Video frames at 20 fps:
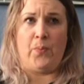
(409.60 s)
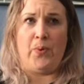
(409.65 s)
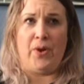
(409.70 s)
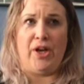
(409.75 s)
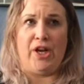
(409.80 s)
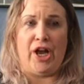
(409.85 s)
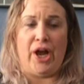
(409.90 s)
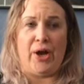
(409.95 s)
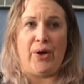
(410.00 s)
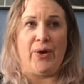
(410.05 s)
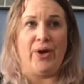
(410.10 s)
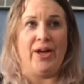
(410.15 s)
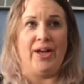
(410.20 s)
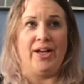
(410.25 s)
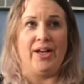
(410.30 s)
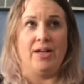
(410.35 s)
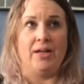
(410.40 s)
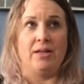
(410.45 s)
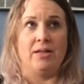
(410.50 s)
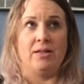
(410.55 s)
you know,
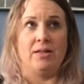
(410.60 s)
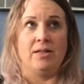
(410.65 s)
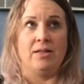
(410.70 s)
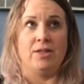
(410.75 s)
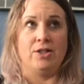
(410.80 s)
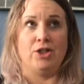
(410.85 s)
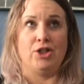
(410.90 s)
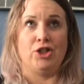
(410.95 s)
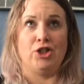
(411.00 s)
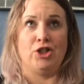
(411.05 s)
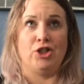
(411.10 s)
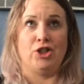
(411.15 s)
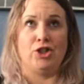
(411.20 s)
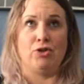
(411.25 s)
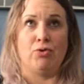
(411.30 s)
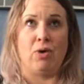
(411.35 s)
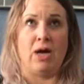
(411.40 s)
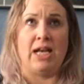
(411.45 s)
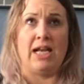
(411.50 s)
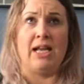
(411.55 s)

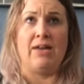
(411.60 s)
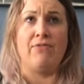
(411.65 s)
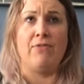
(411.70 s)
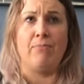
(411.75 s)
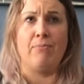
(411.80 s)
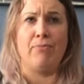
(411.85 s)
do I live